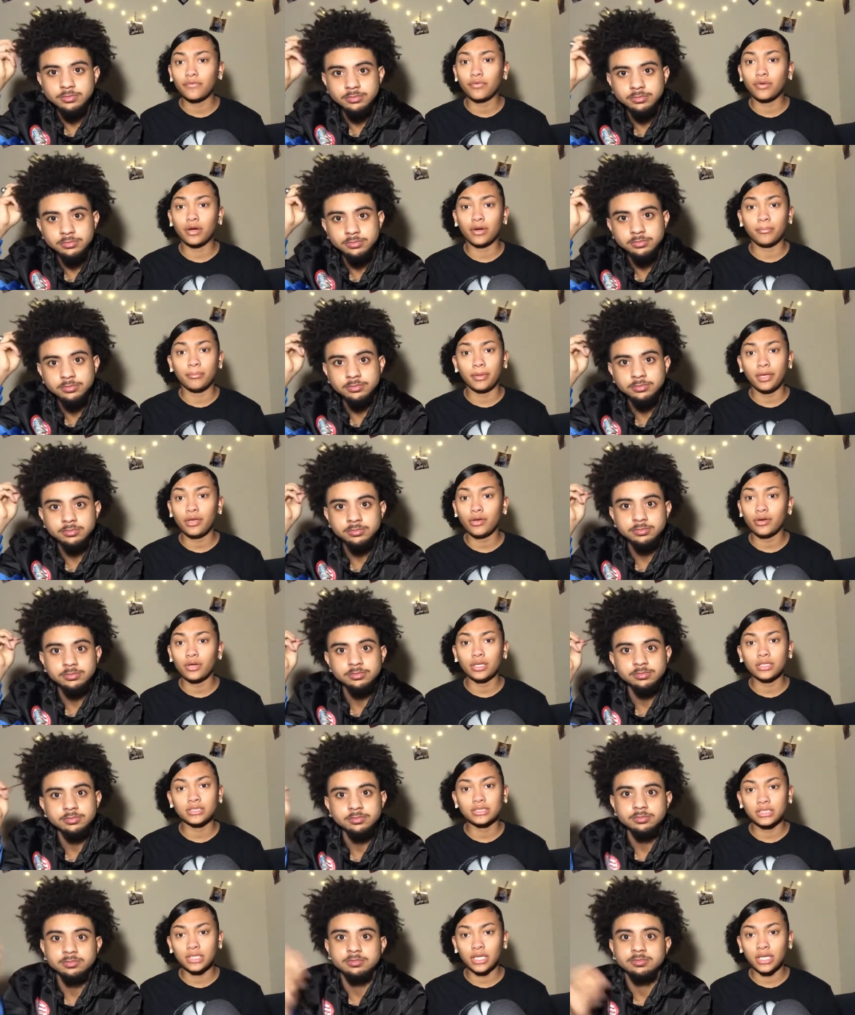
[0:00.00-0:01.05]
Speaker 1: for a B or a
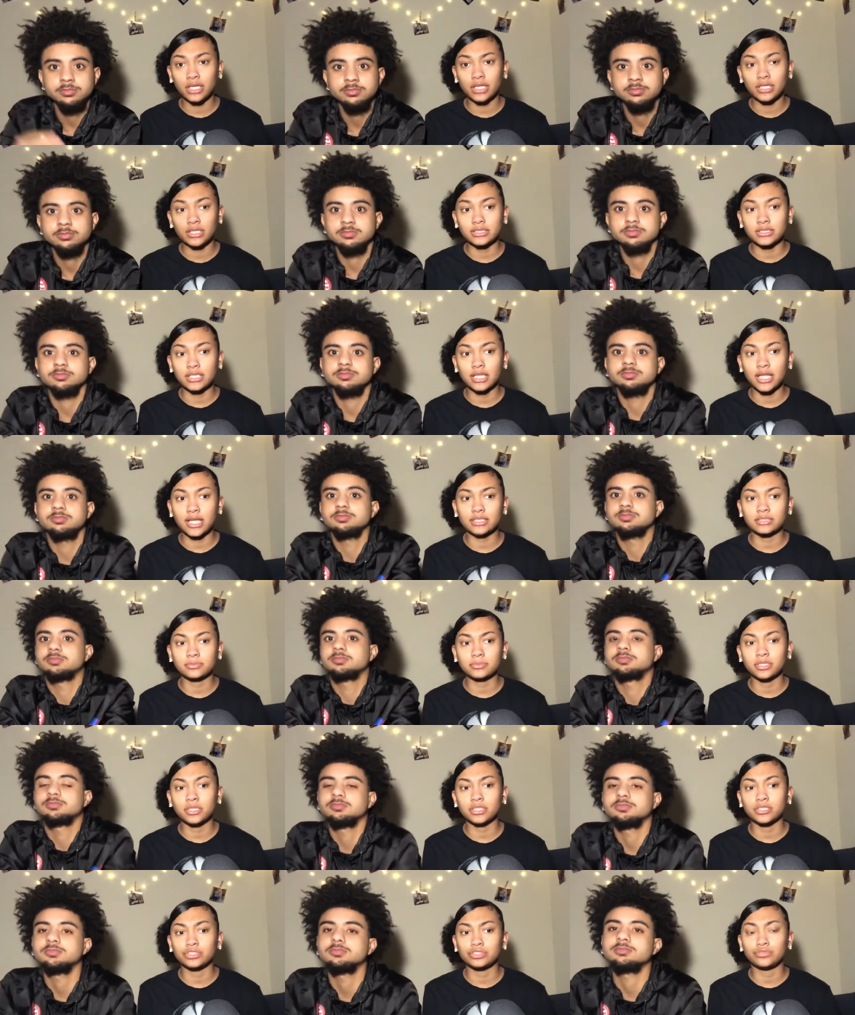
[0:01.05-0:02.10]
C in this class
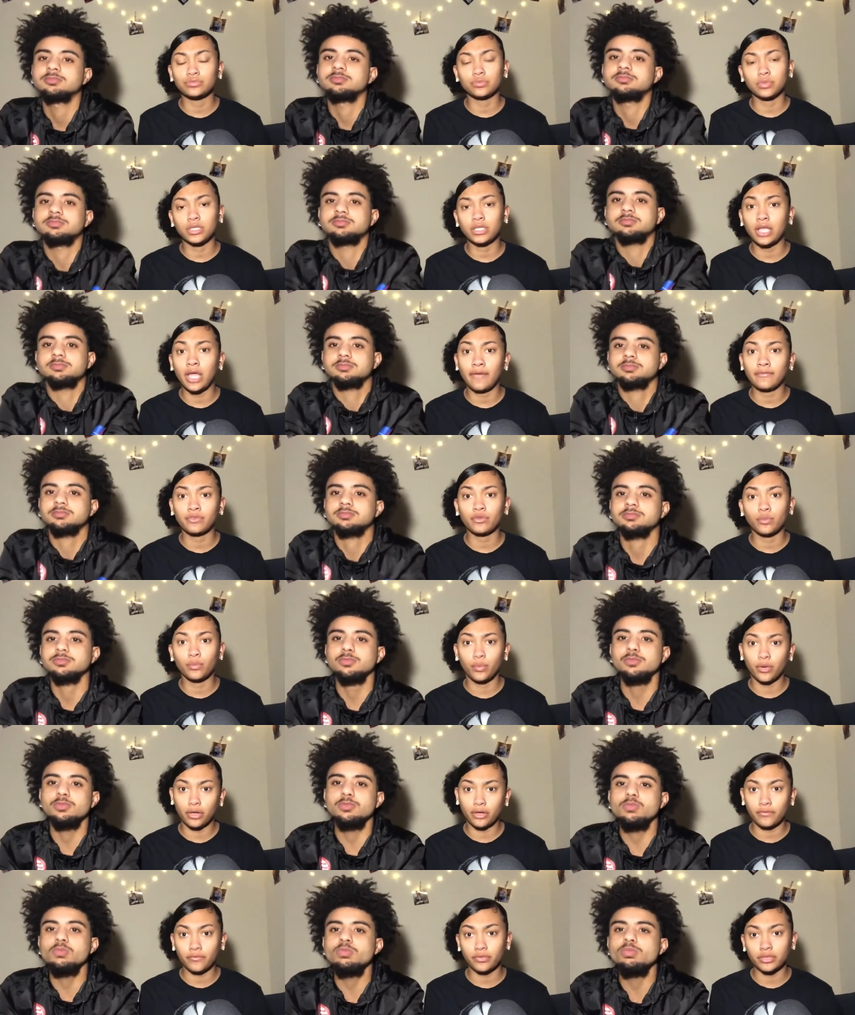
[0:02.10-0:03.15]
because you really have to
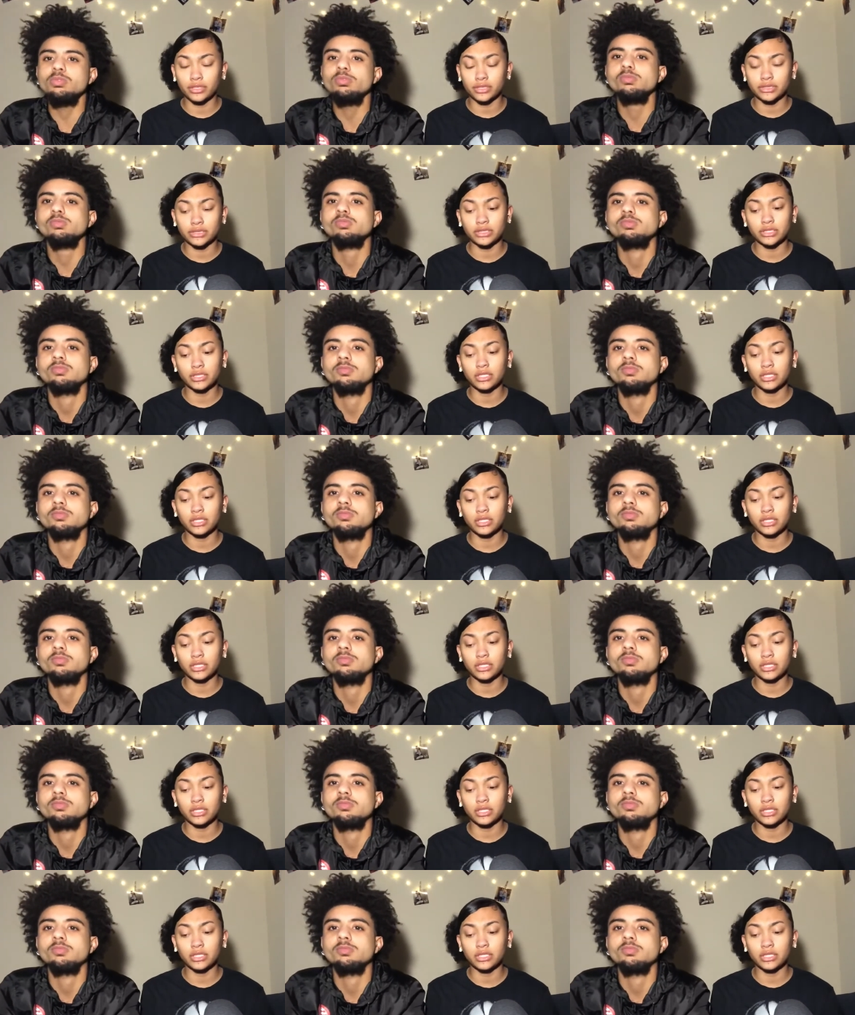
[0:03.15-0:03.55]
work for this.